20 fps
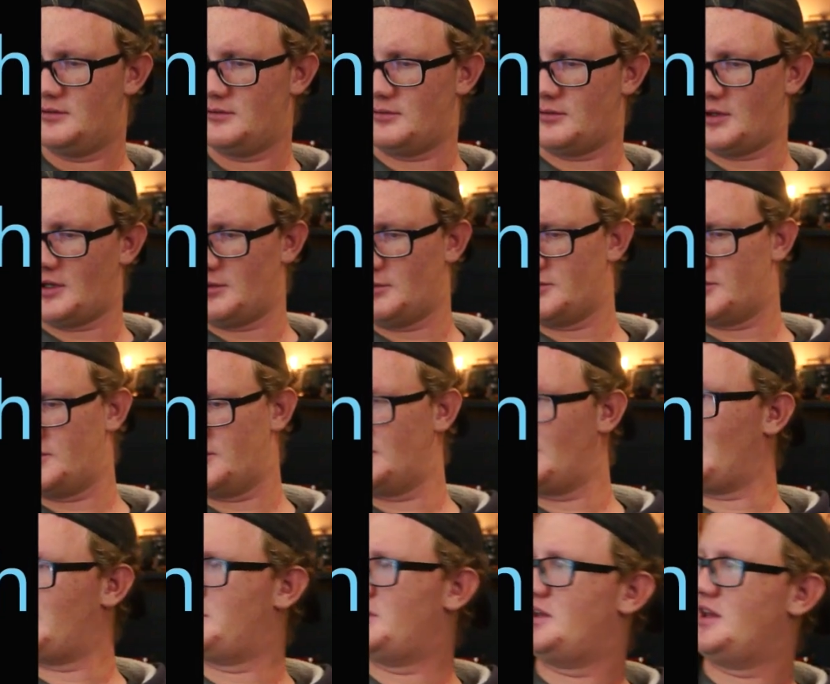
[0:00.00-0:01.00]
Why would you
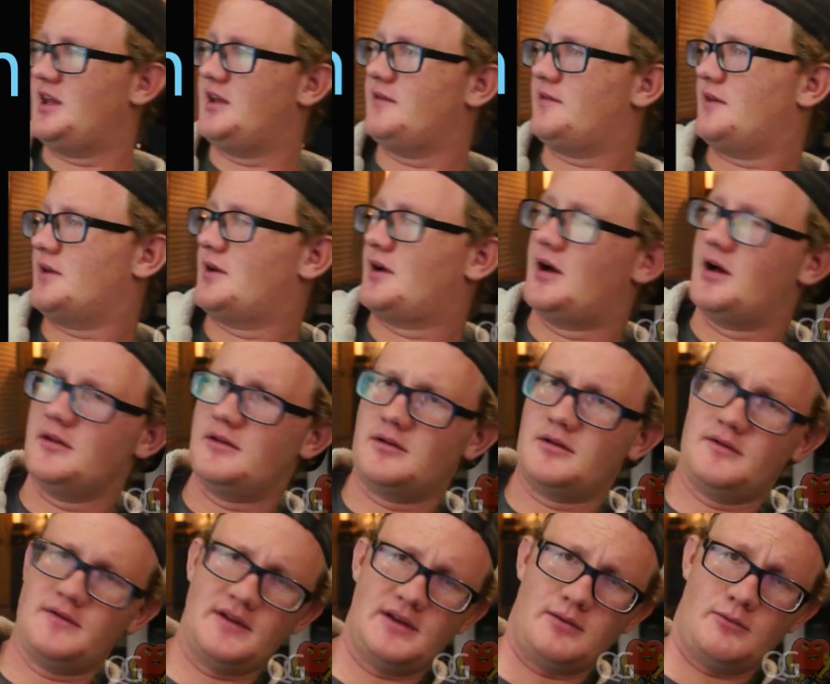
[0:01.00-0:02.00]
name it anything
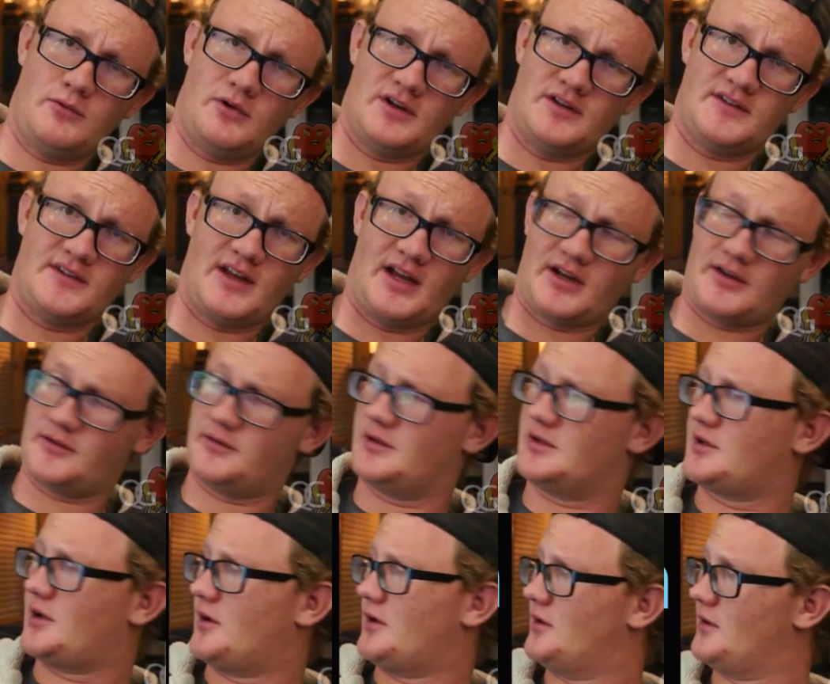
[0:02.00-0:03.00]
other than what it's
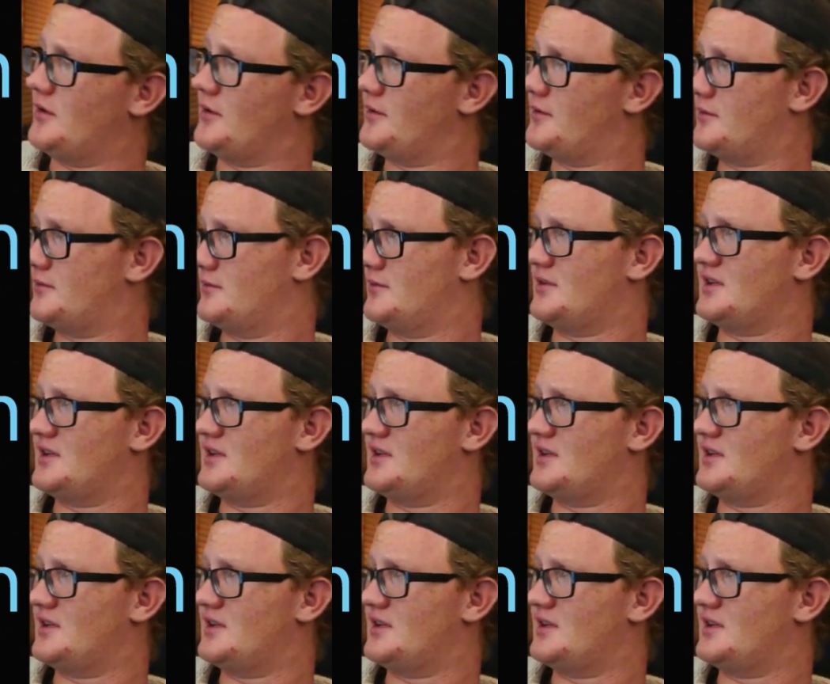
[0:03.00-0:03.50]
actually called?